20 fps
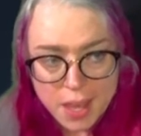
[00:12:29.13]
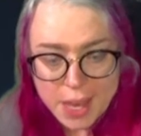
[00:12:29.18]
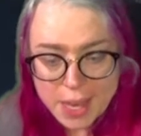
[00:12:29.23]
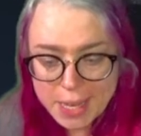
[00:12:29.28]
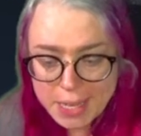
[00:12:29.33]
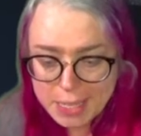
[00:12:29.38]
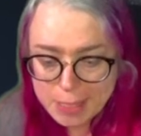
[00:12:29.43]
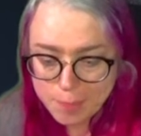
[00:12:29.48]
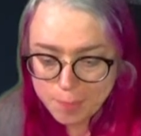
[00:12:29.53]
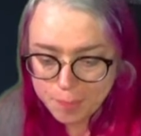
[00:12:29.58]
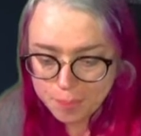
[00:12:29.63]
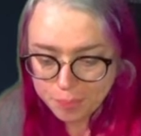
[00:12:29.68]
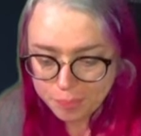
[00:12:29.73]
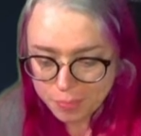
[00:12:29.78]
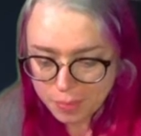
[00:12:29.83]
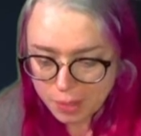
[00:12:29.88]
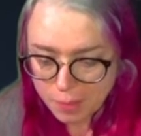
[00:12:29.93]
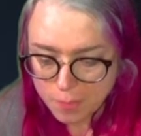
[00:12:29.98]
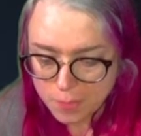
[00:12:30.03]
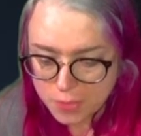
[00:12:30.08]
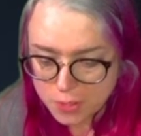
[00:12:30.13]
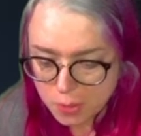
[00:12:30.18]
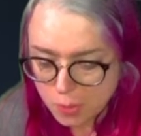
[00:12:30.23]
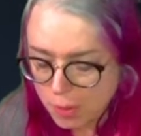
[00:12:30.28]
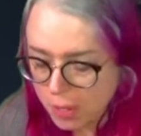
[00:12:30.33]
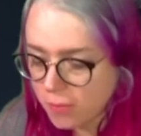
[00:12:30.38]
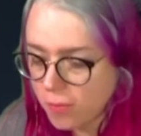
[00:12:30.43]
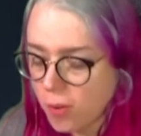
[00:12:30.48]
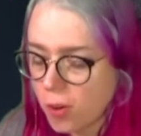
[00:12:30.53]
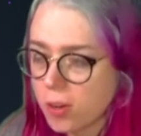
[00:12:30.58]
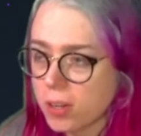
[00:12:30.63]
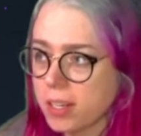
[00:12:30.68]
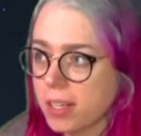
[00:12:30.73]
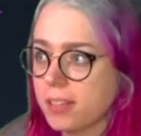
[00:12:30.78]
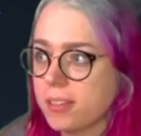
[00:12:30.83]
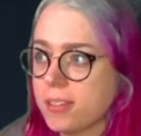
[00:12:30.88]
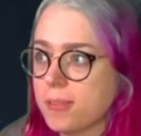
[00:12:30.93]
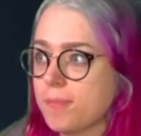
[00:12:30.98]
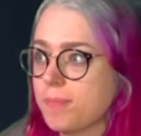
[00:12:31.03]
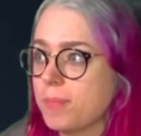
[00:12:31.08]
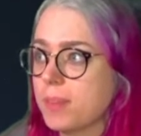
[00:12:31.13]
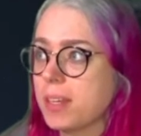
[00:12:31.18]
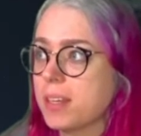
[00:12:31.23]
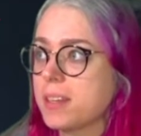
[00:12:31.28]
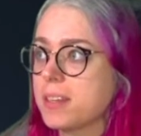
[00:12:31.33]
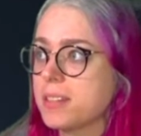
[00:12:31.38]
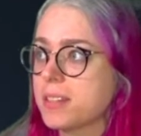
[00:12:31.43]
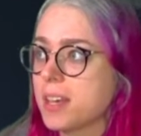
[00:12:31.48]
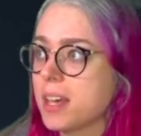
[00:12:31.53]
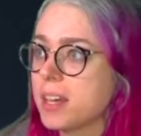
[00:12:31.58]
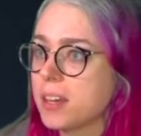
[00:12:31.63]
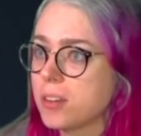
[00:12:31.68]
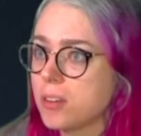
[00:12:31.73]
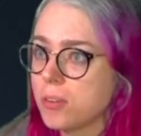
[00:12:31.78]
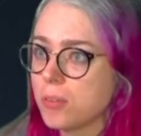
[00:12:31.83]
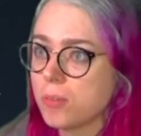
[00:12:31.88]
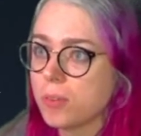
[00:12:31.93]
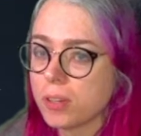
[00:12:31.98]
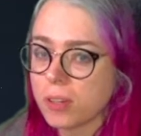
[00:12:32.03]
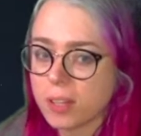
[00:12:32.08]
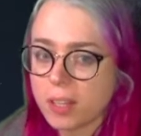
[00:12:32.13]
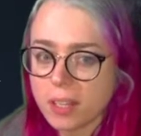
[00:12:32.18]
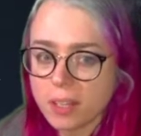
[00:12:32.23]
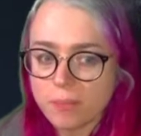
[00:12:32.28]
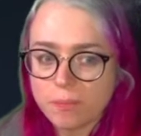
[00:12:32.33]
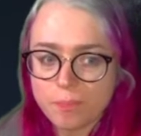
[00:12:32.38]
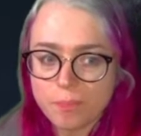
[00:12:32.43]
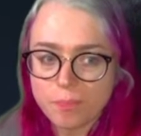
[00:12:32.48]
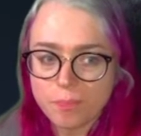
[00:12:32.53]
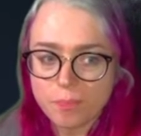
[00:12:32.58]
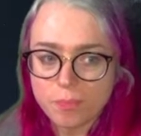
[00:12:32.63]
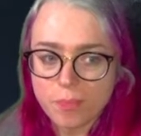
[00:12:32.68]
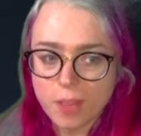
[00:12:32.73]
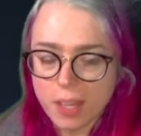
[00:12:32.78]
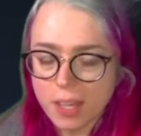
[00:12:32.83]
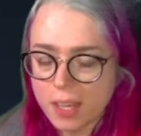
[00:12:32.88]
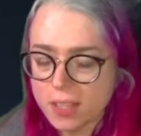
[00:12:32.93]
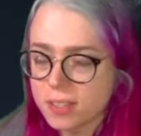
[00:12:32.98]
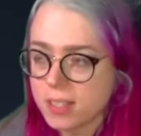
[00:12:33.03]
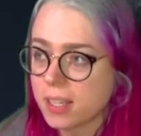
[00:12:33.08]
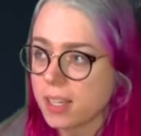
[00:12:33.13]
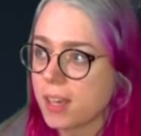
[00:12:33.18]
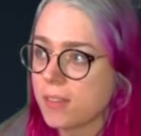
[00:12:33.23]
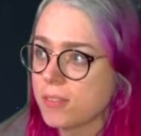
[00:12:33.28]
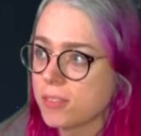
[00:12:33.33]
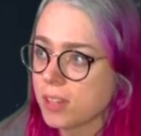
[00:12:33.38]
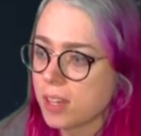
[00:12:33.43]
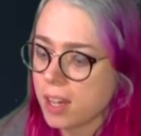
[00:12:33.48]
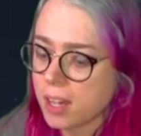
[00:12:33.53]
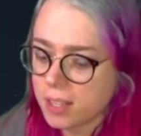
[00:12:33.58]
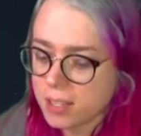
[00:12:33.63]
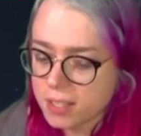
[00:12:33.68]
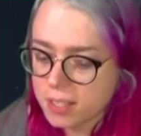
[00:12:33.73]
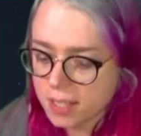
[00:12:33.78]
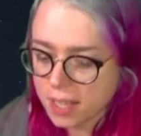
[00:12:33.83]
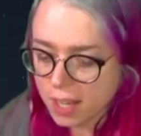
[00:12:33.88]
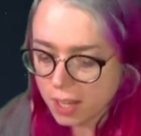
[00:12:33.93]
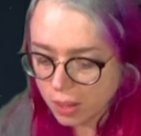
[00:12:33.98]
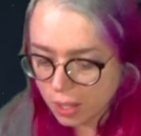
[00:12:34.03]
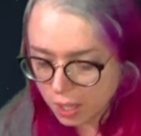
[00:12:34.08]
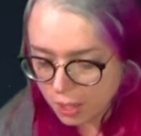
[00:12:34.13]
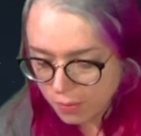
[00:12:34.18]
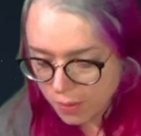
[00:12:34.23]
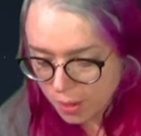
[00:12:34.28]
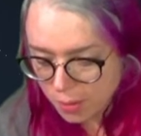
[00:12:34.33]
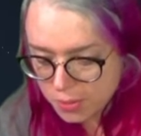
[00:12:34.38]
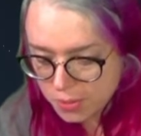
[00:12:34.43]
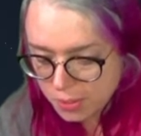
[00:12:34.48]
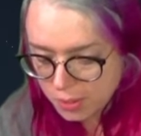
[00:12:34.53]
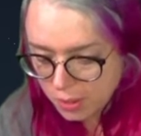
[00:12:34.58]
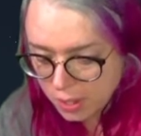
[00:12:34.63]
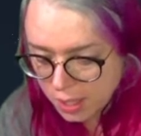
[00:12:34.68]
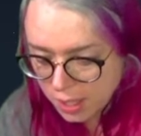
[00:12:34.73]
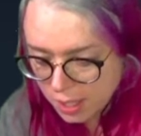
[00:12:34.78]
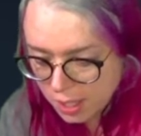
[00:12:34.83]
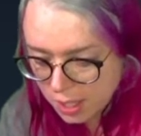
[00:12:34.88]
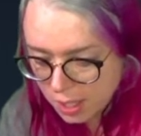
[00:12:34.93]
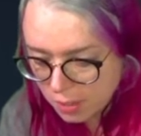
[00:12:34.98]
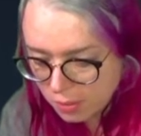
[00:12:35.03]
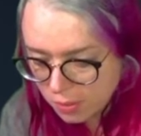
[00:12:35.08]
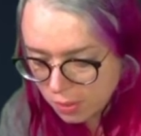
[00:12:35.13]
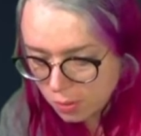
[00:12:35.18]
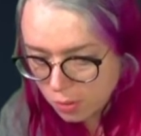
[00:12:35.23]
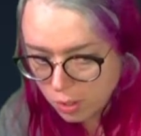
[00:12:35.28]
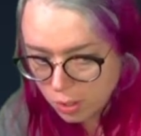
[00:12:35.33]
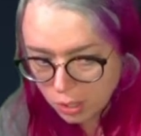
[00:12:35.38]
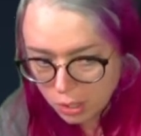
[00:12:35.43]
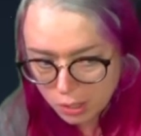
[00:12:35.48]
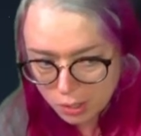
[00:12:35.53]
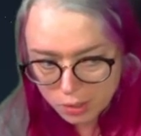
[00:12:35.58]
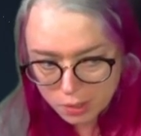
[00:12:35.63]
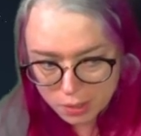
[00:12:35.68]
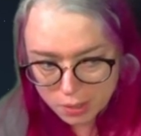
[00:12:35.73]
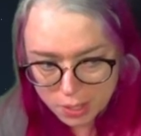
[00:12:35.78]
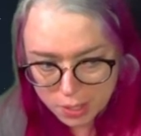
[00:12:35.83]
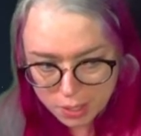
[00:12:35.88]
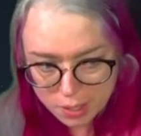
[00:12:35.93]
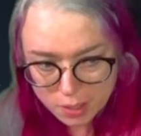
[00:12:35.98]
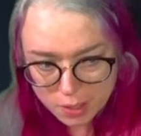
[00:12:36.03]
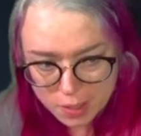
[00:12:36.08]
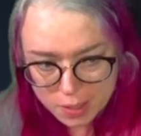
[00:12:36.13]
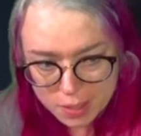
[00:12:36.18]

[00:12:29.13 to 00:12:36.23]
so my verdict, because I don't really, I guess I have to kind of scale it. If I was to, like, give you all, like,